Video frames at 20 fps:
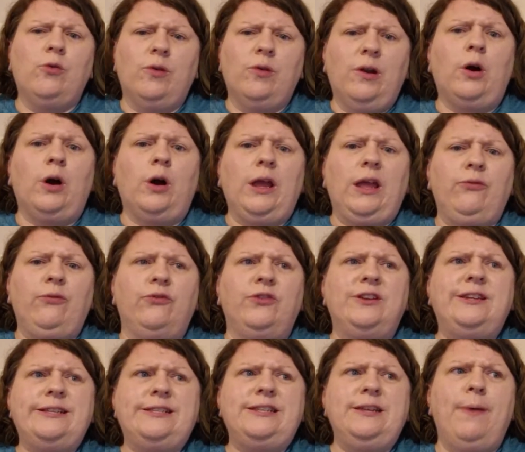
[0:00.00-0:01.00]
life, the
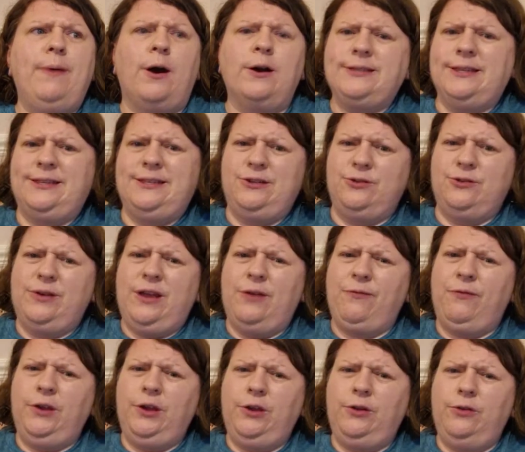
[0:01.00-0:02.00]
Disney parks are still
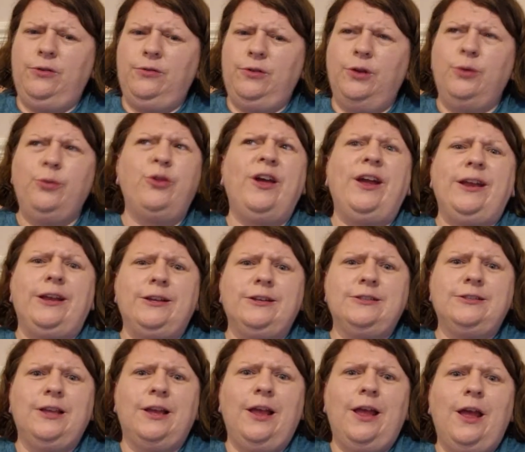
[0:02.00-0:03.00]
giving you new things.
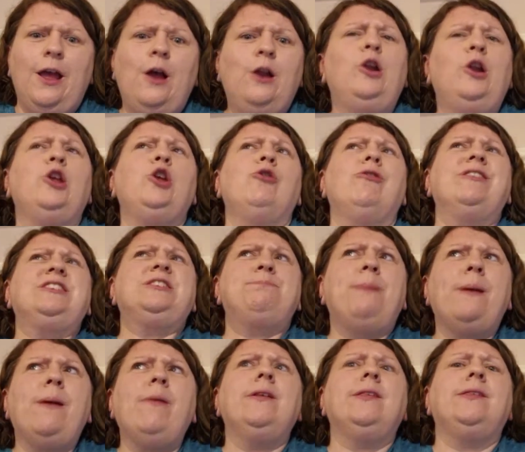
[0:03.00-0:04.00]
Like, you're
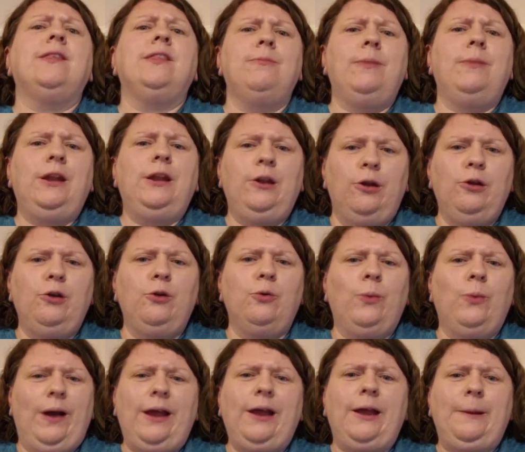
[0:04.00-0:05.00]
experiencing them in a new
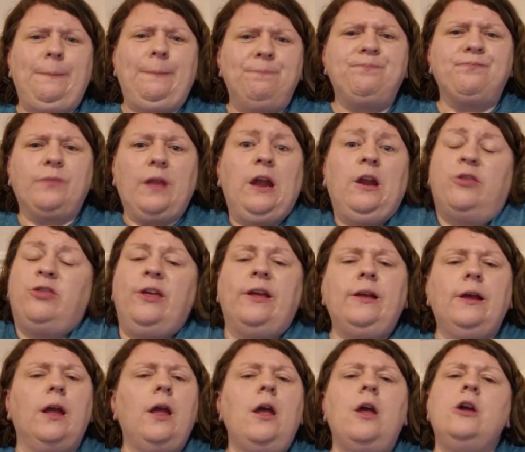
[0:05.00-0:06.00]
way. And I
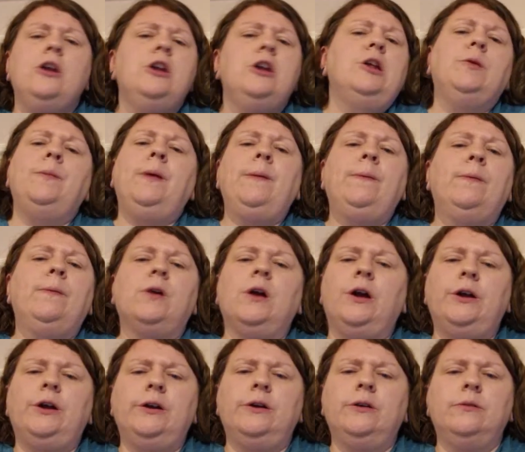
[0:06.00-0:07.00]
think, you know, when people
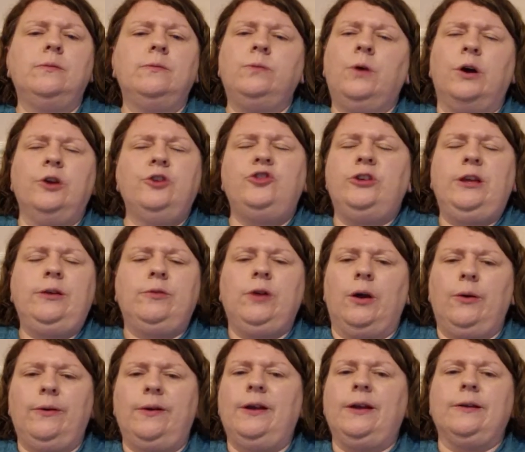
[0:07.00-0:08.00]
go, why do you keep
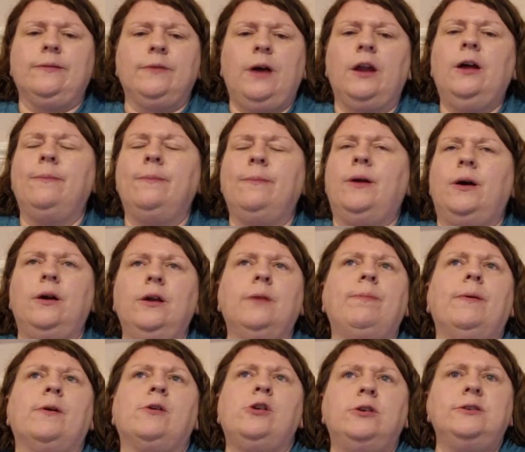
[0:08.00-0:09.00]
going? And I'm like,
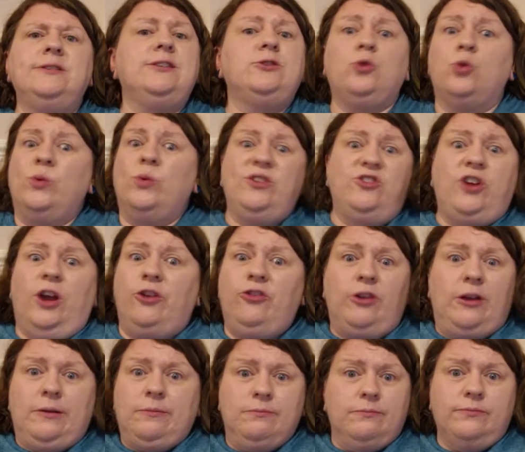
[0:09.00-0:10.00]
because it's always
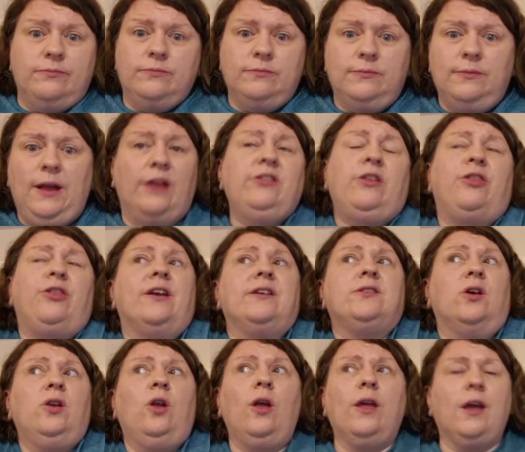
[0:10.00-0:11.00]
changing. And the things
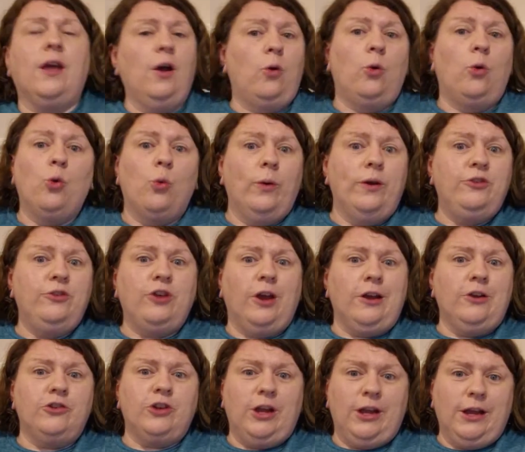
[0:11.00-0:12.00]
I like are always
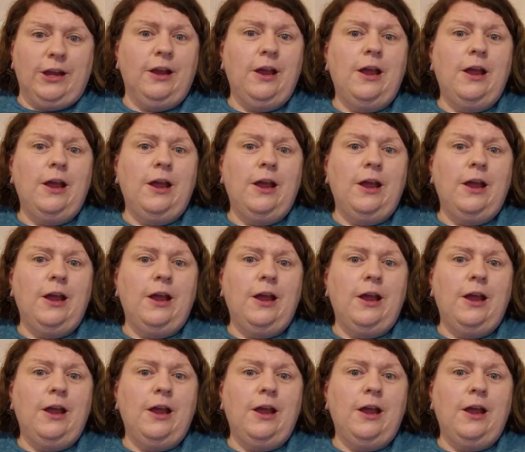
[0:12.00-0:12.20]
changing.